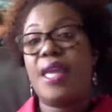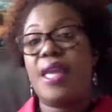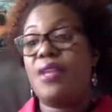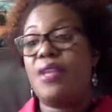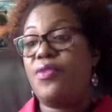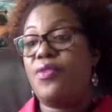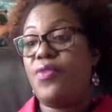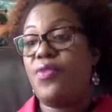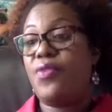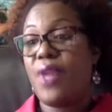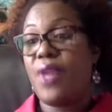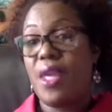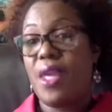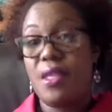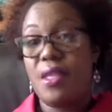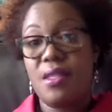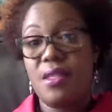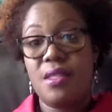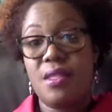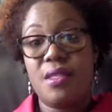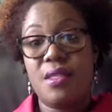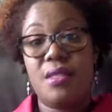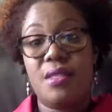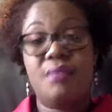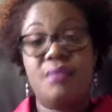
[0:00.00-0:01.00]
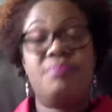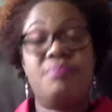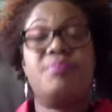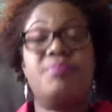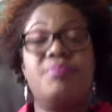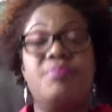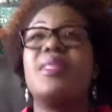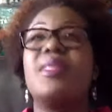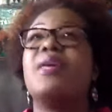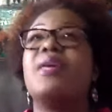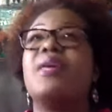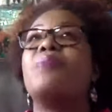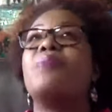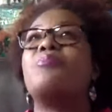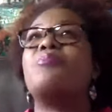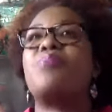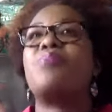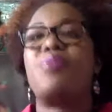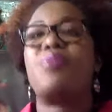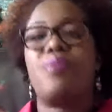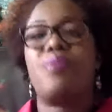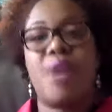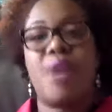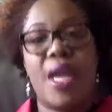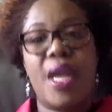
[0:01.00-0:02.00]
events,
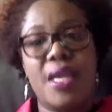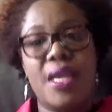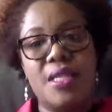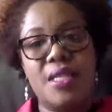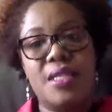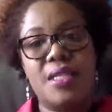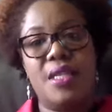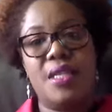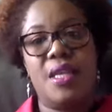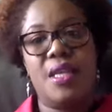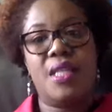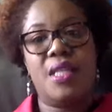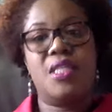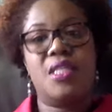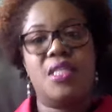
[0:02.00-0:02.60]
priceless.